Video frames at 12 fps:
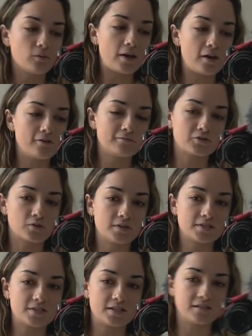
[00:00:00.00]
the Way Home
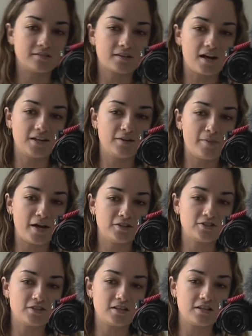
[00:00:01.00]
shorts that kind of
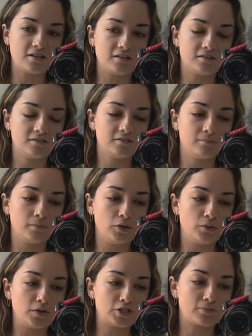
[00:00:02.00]
match the
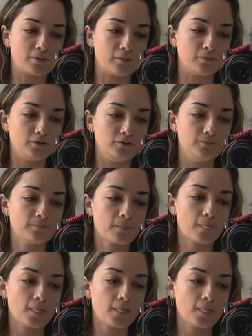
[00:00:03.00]
bluish purple